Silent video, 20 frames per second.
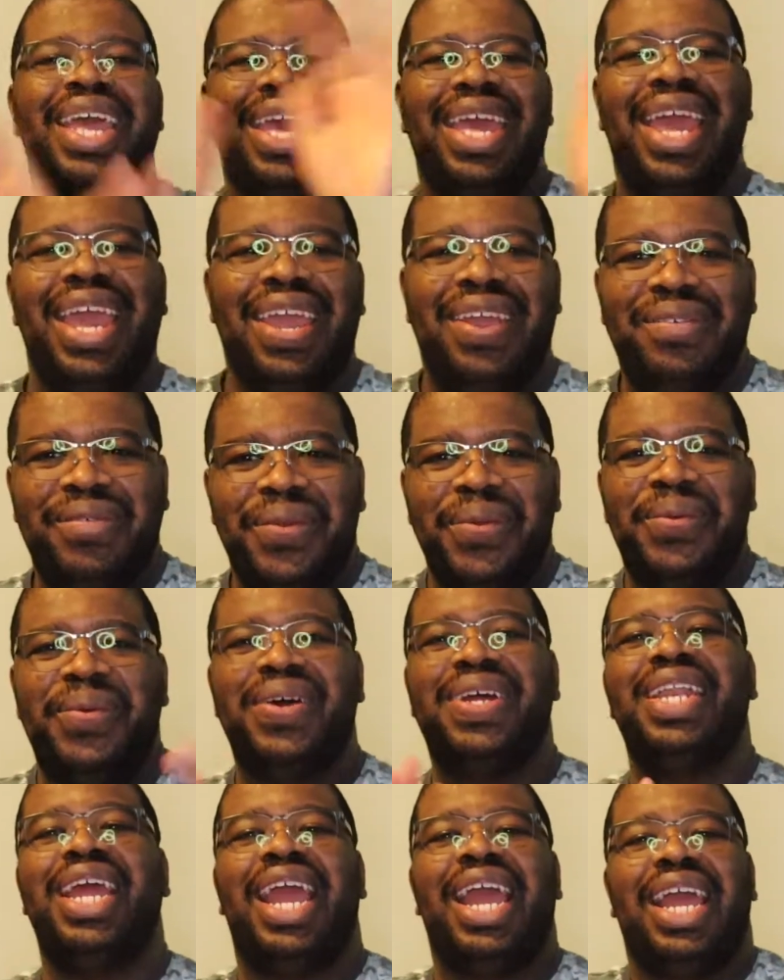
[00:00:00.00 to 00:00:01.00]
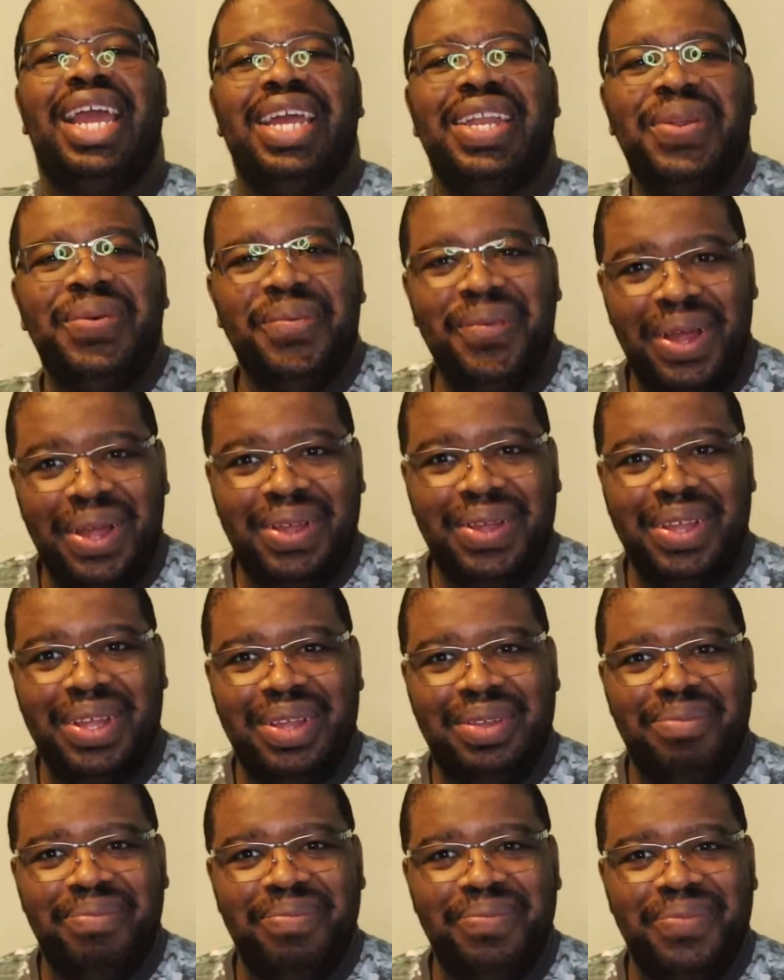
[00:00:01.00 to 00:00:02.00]
Hey everyone, and
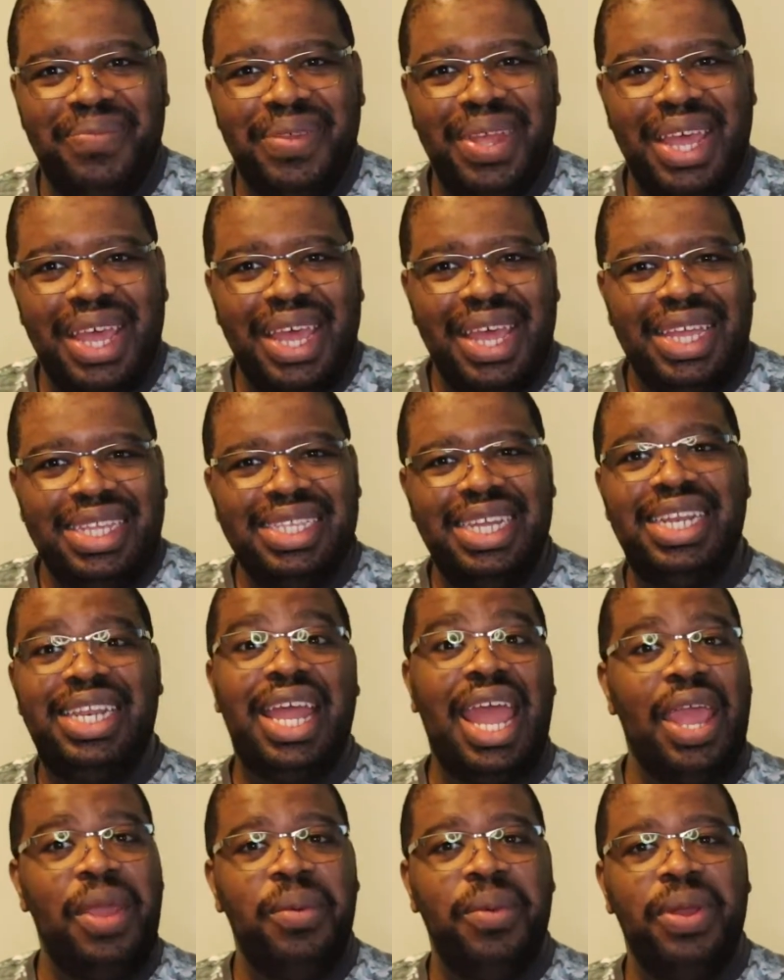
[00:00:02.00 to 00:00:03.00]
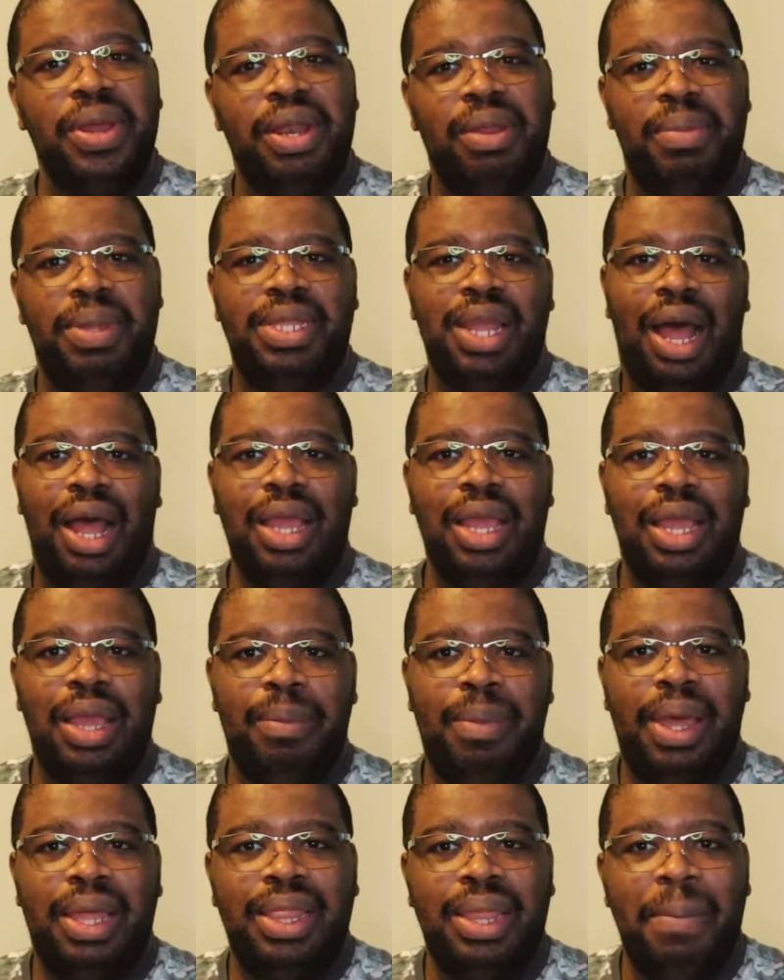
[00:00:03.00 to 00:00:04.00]
welcome. Today we're going to be talking
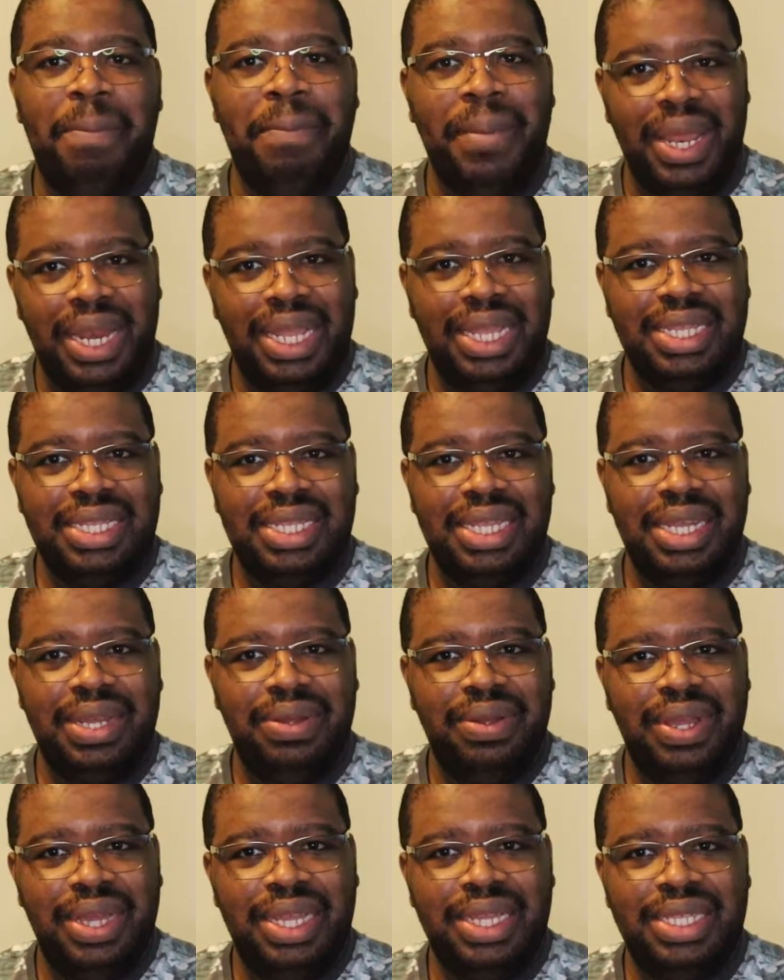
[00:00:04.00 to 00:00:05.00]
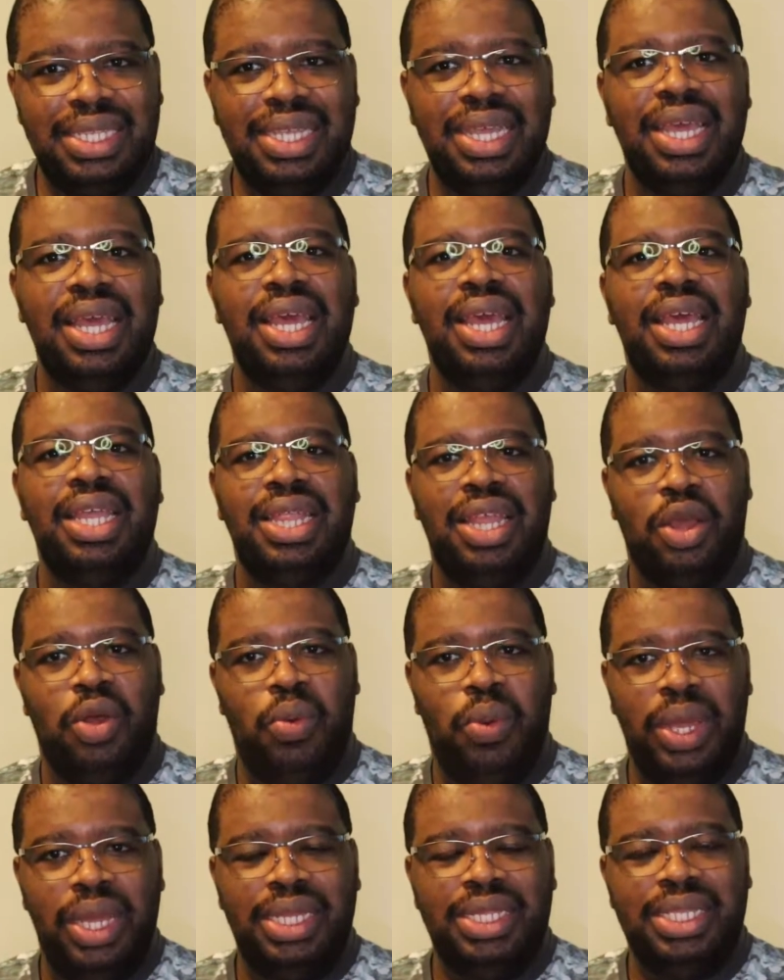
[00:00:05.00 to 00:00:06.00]
about the mini-series, The
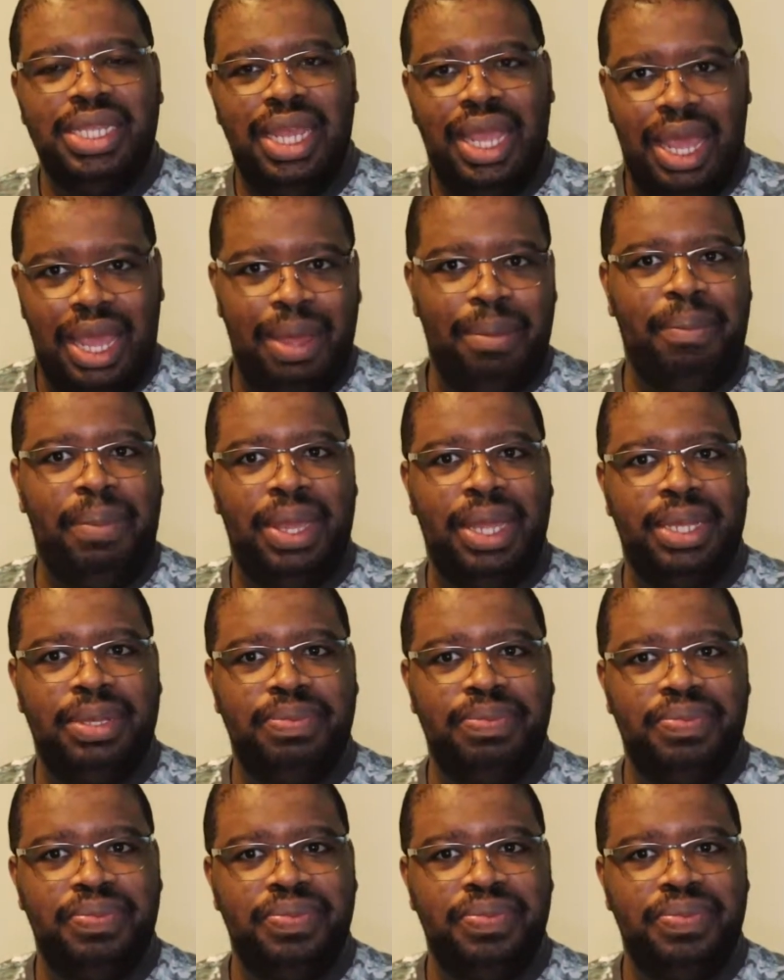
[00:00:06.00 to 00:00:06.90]
Queen's Gambit.